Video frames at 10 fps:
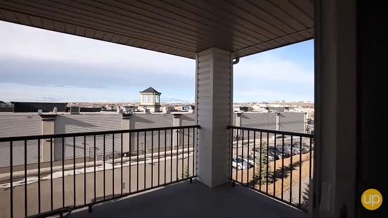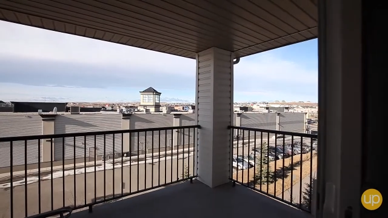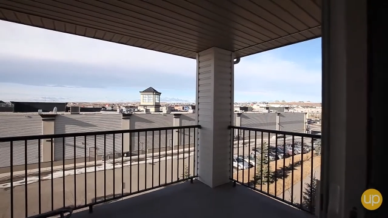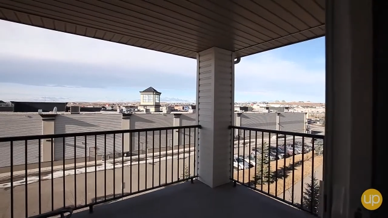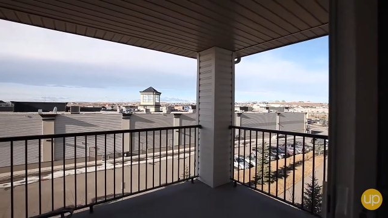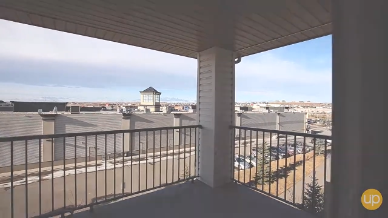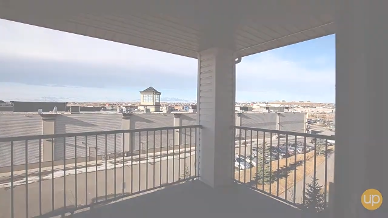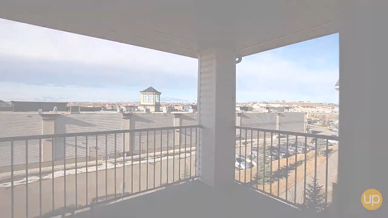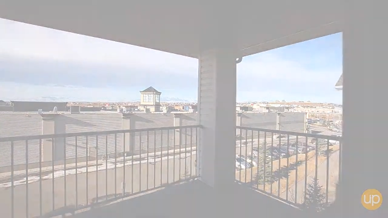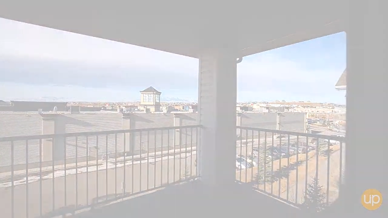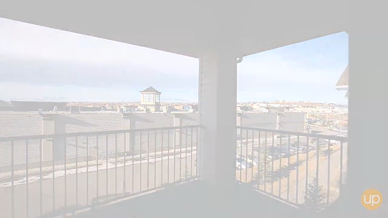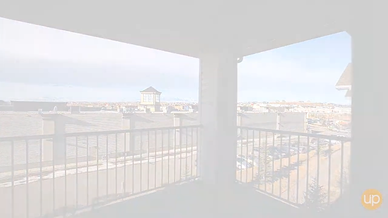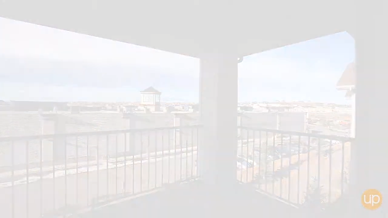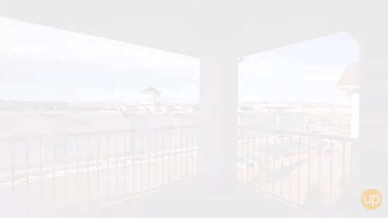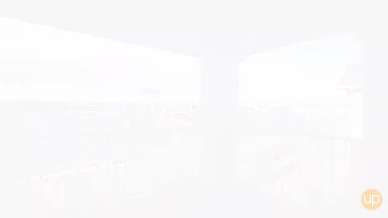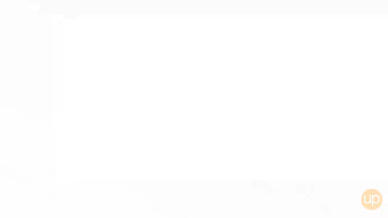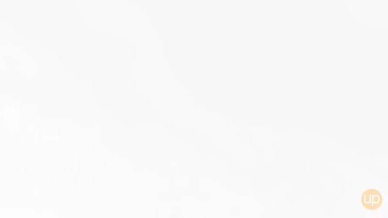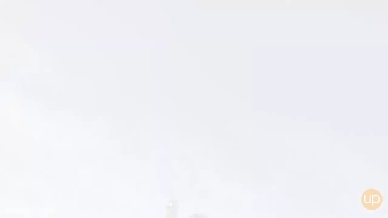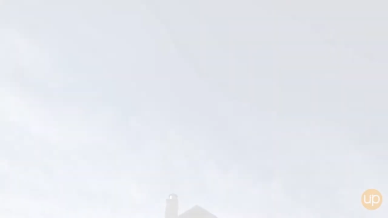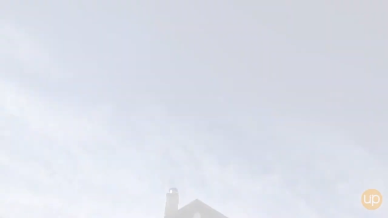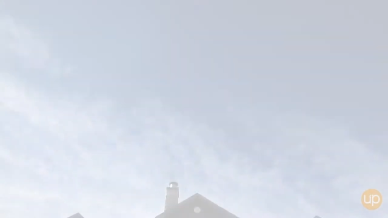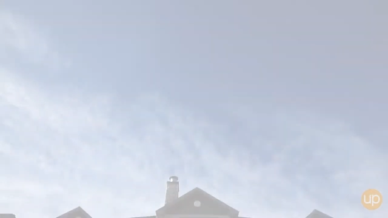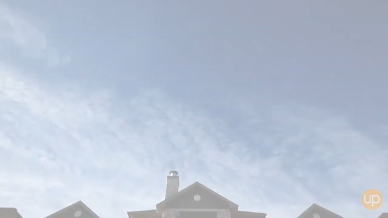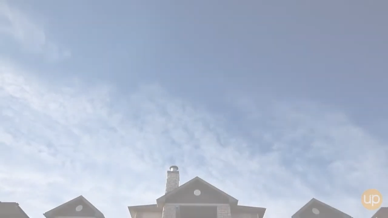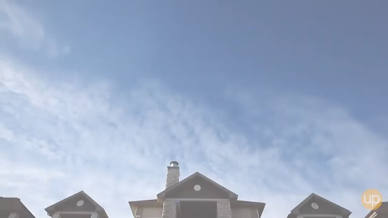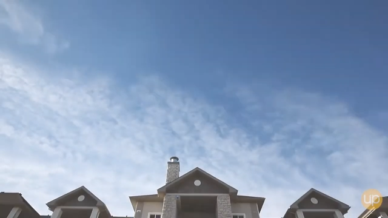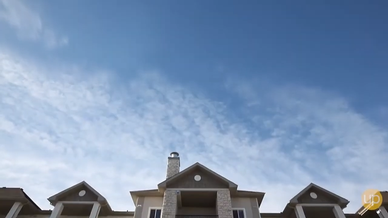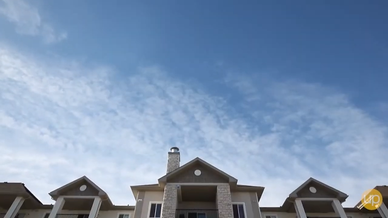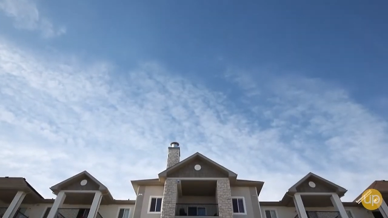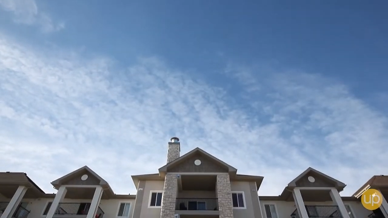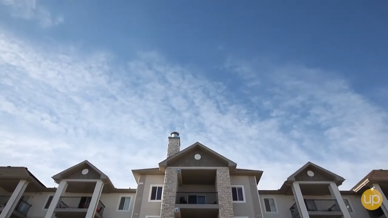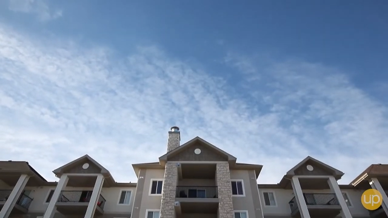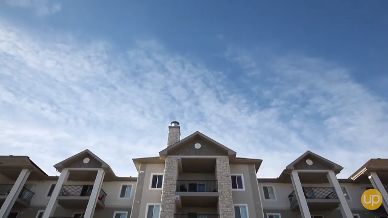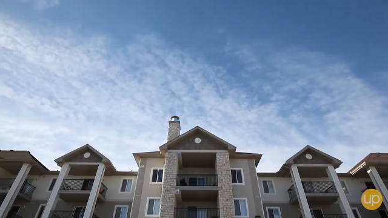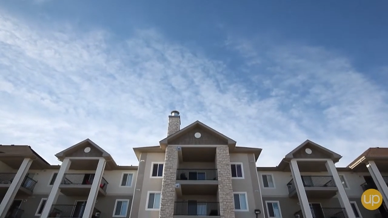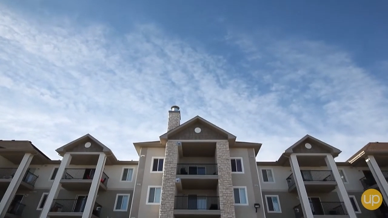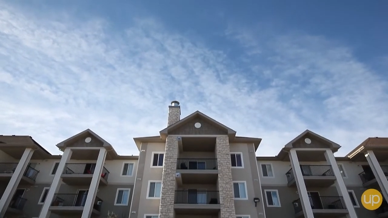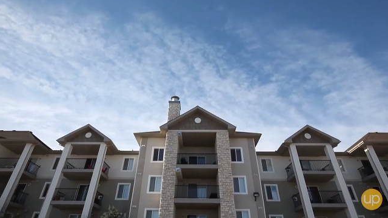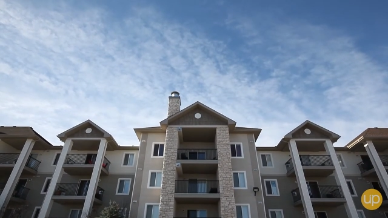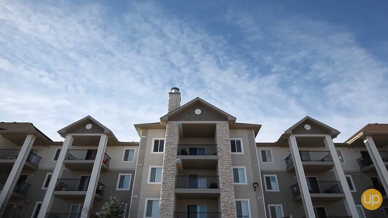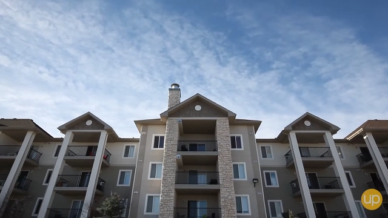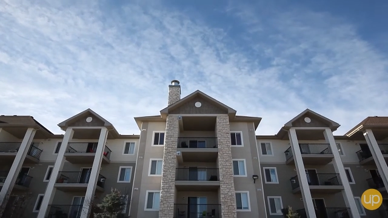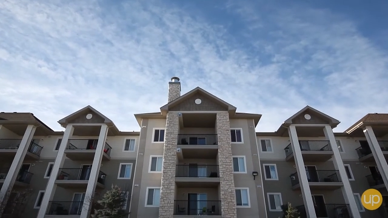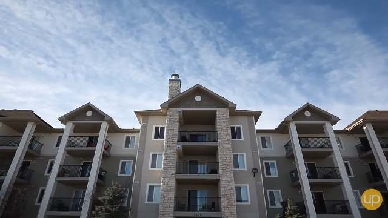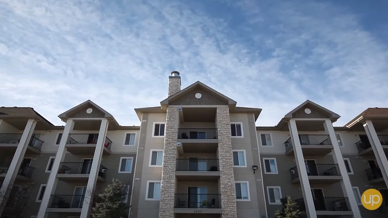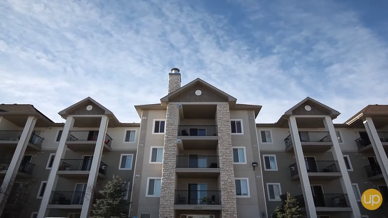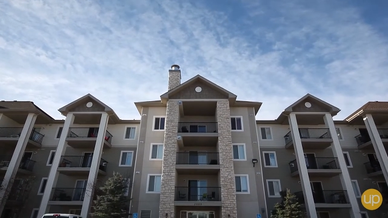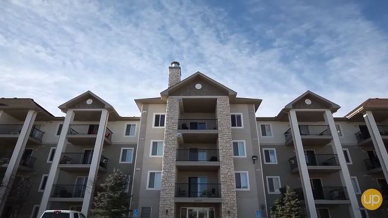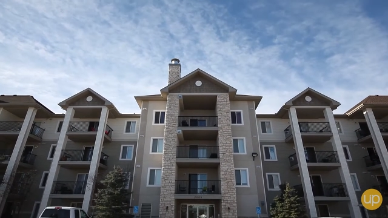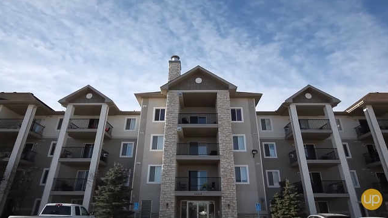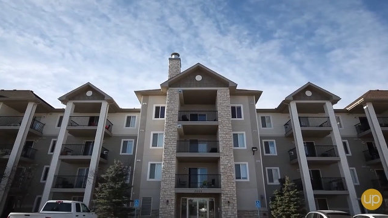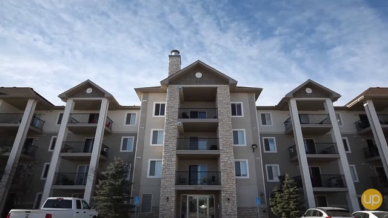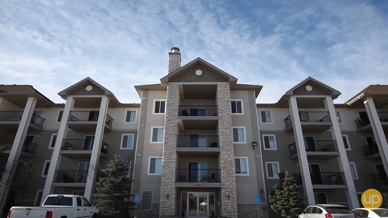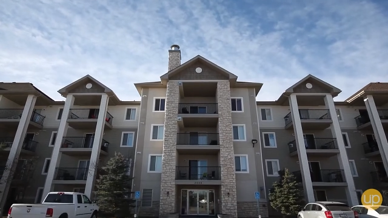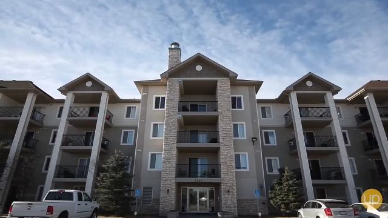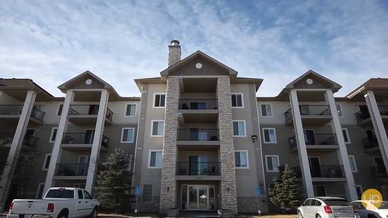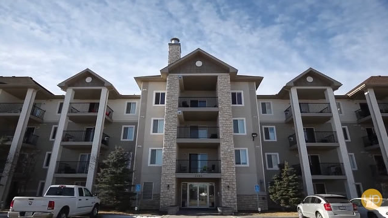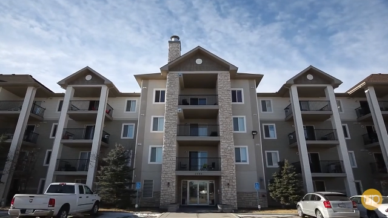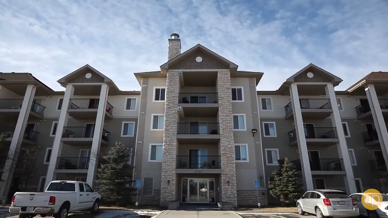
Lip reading: [unreadable: no face in view]